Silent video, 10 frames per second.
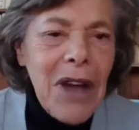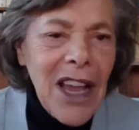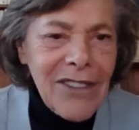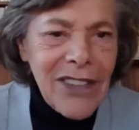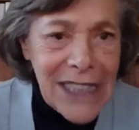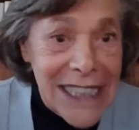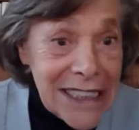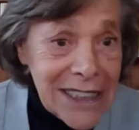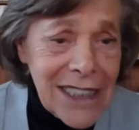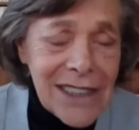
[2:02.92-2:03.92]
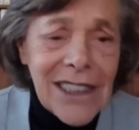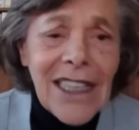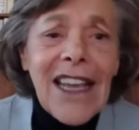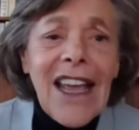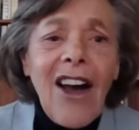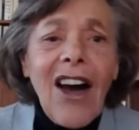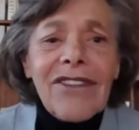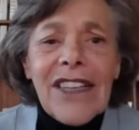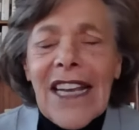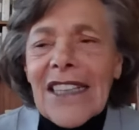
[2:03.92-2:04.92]
mindlessness
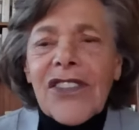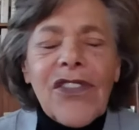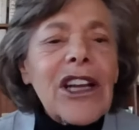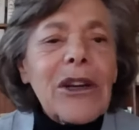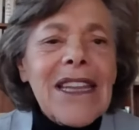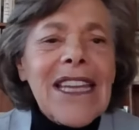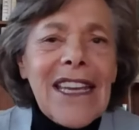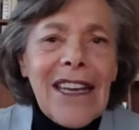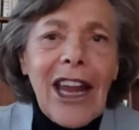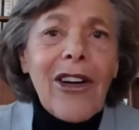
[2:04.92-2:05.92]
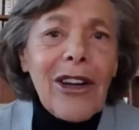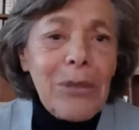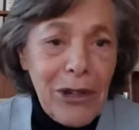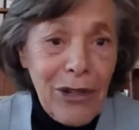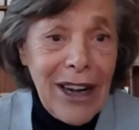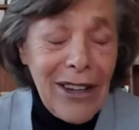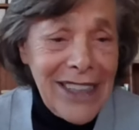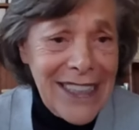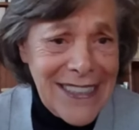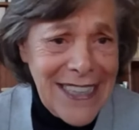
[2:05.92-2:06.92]
often as frequently in error, but
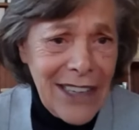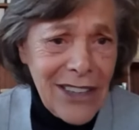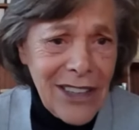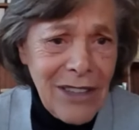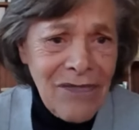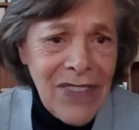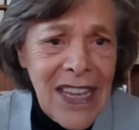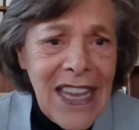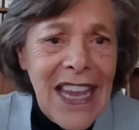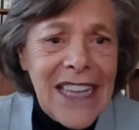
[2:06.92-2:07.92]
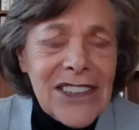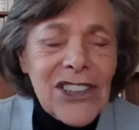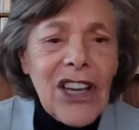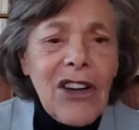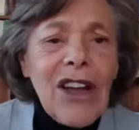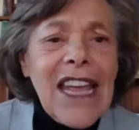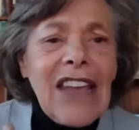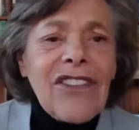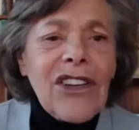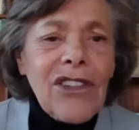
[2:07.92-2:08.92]
rarely in doubt. And so
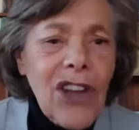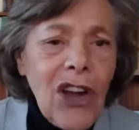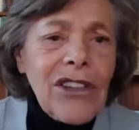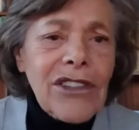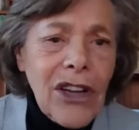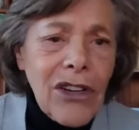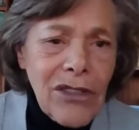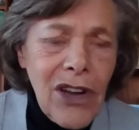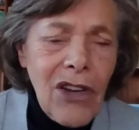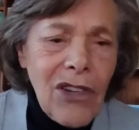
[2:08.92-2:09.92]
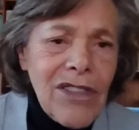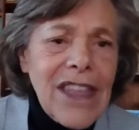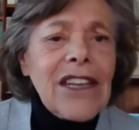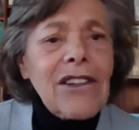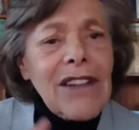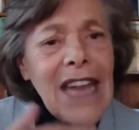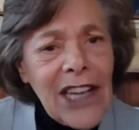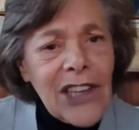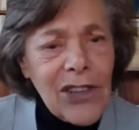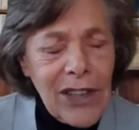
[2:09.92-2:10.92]
if you know you don't know, then you
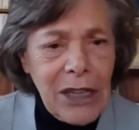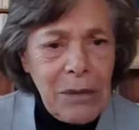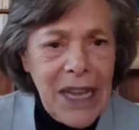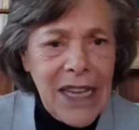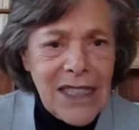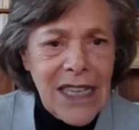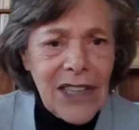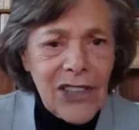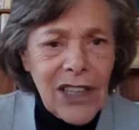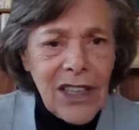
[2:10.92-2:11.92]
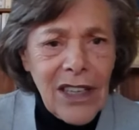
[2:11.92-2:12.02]
naturally pay attention.